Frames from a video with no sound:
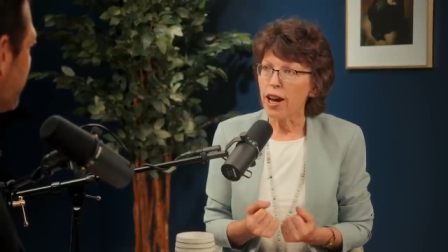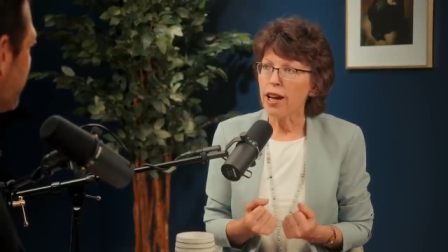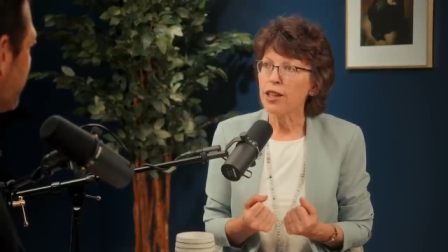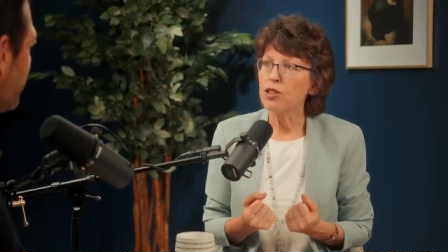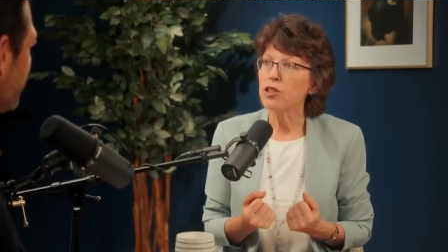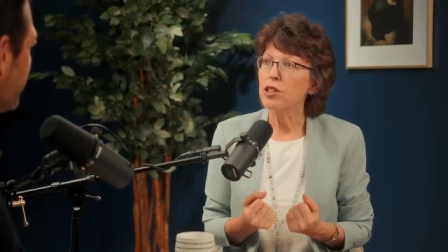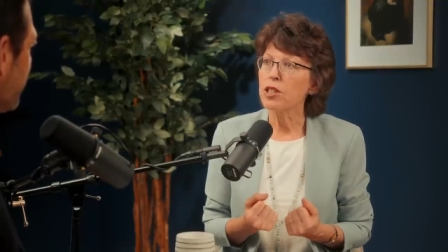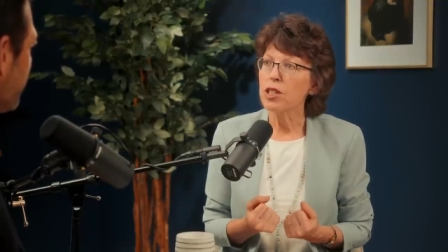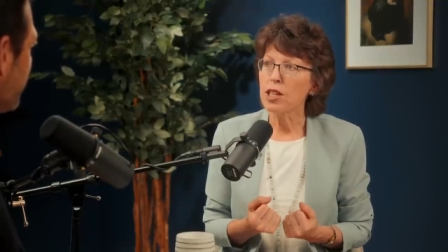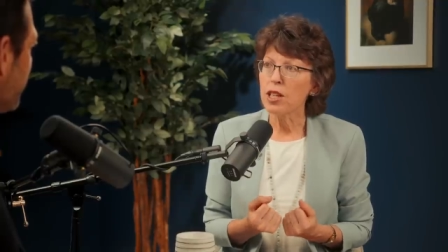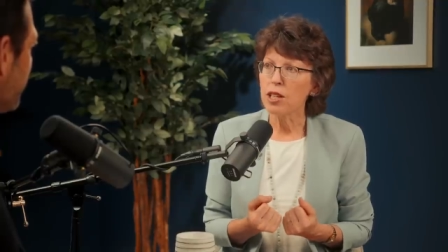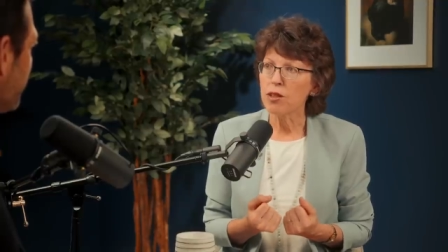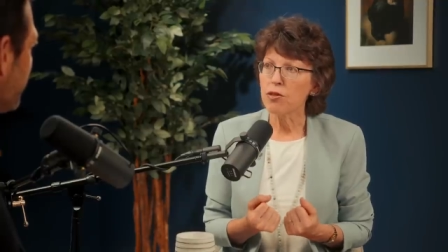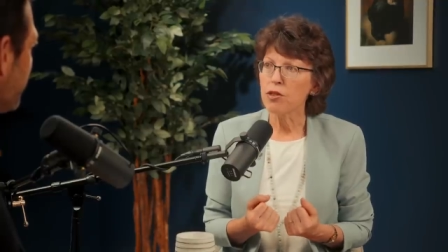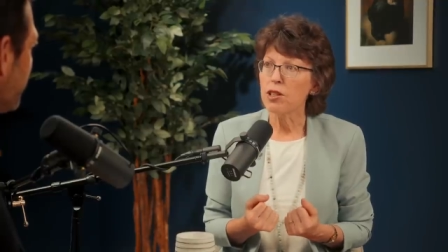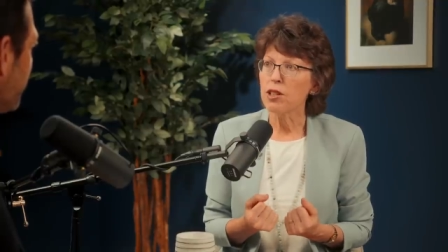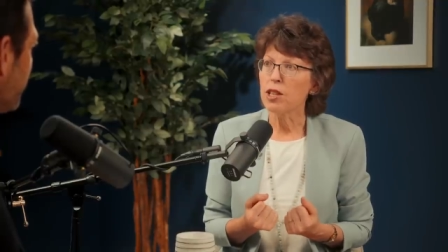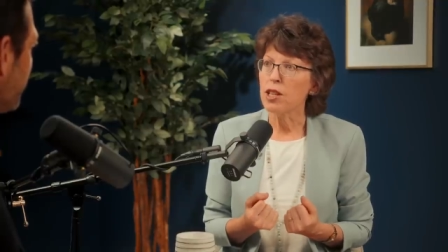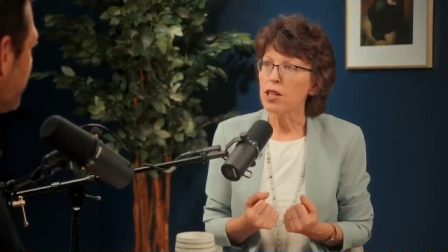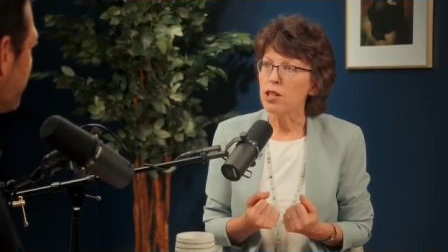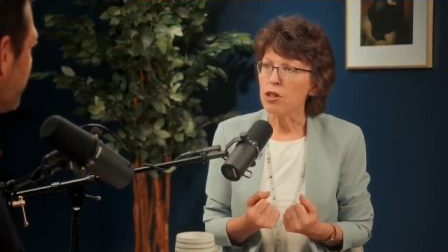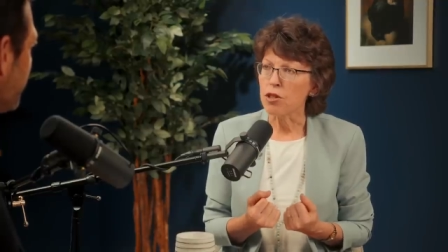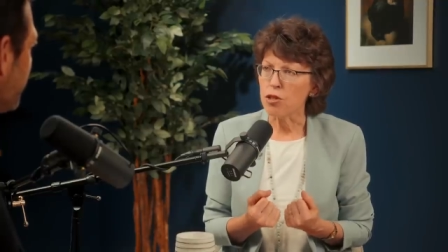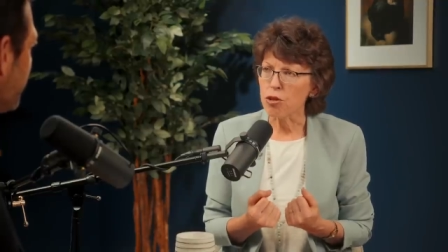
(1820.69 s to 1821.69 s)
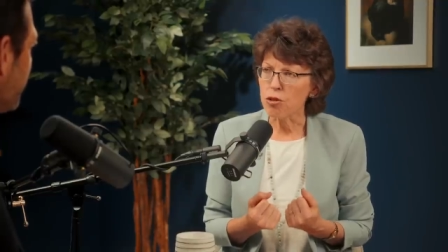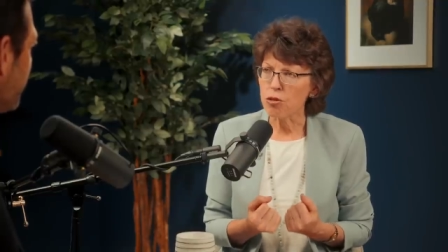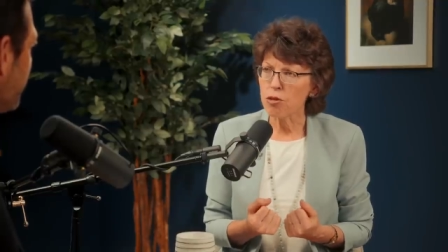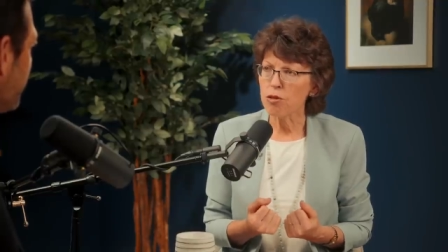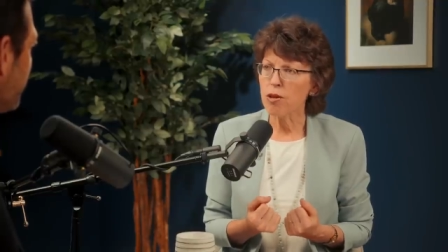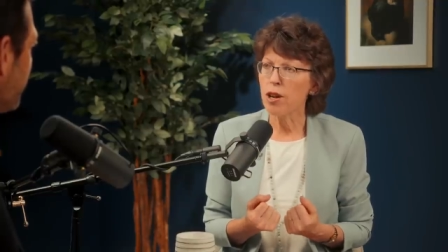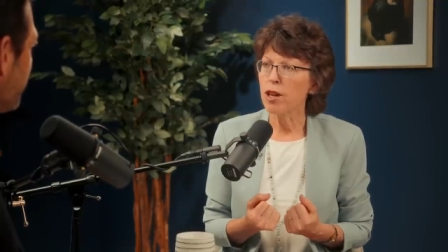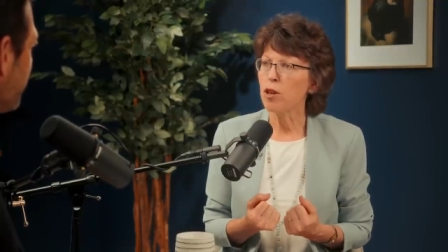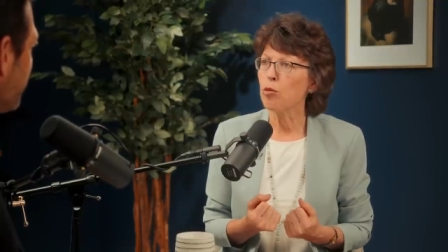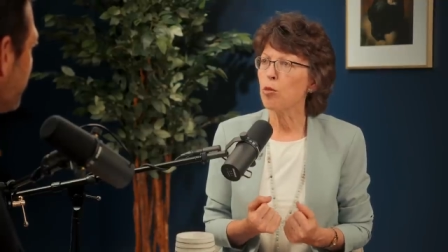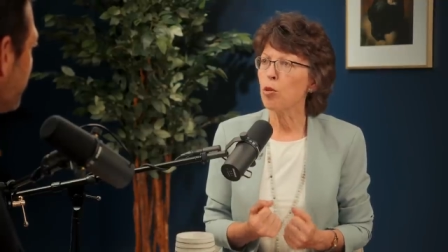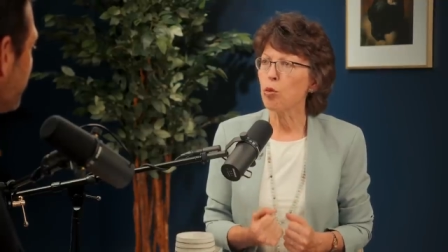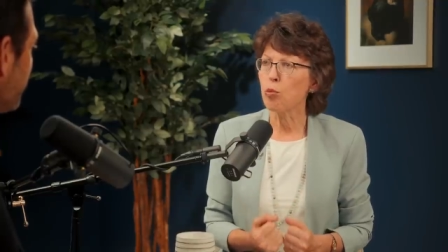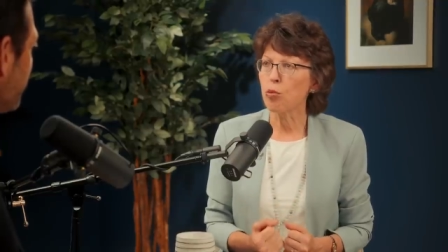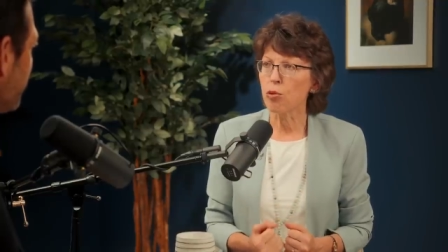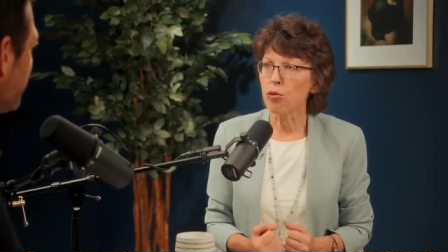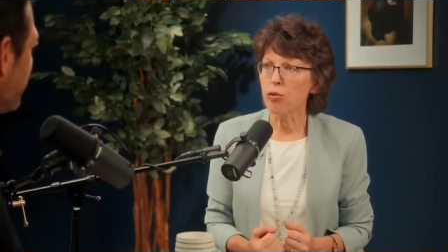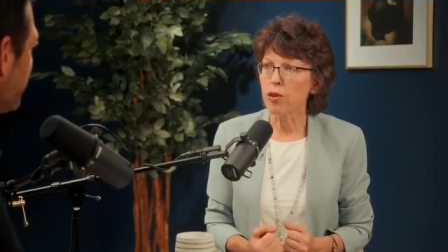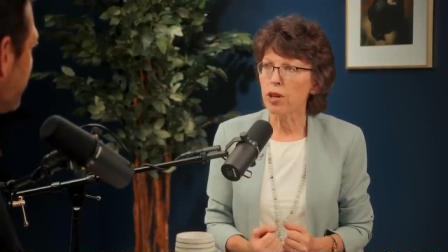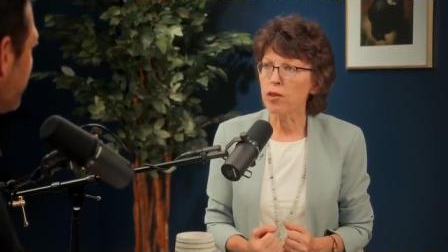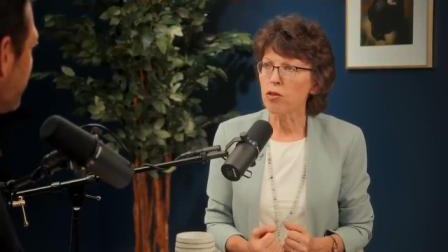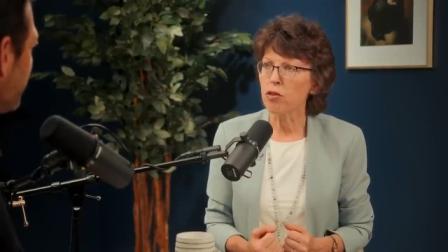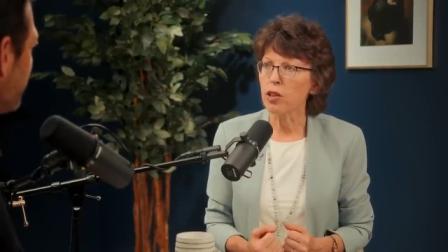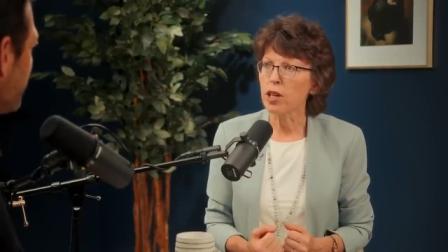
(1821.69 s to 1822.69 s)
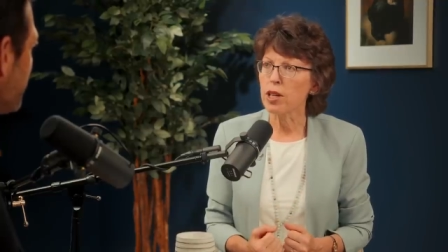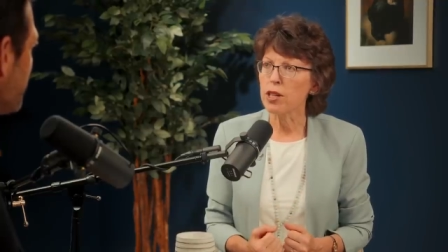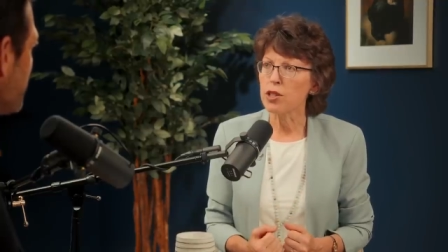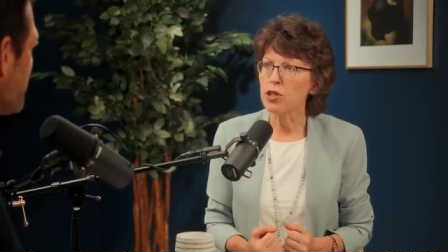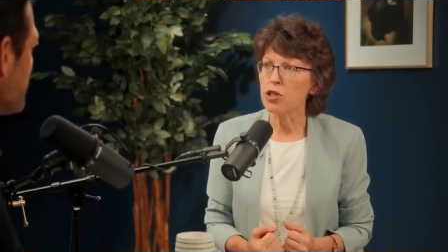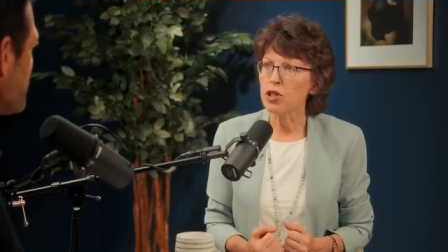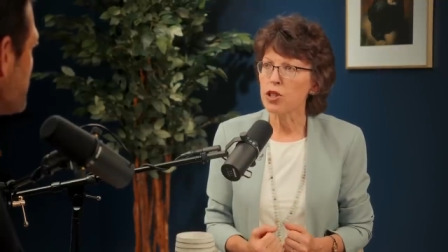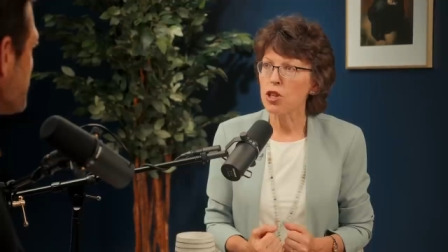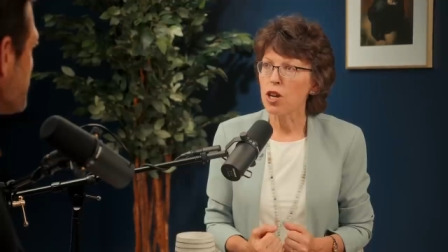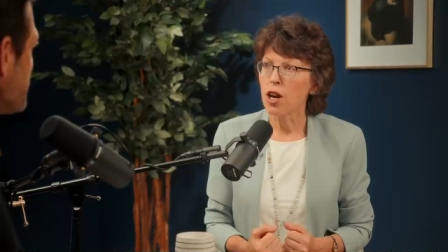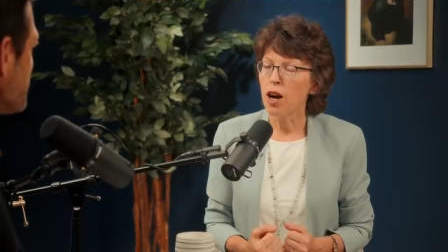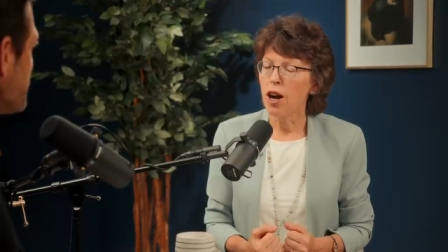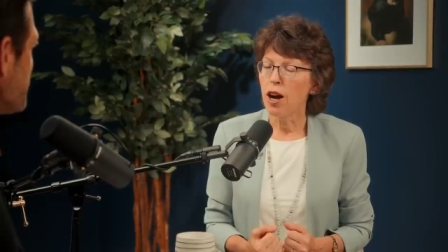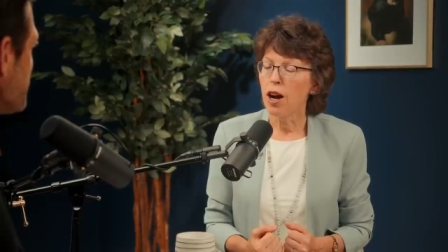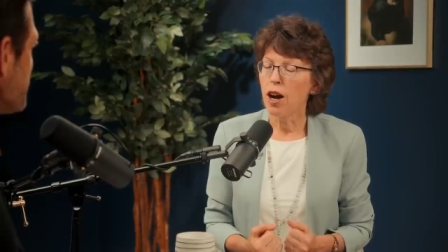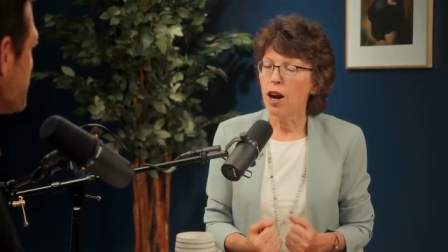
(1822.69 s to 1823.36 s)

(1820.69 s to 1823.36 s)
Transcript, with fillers: actually given the incredible privilege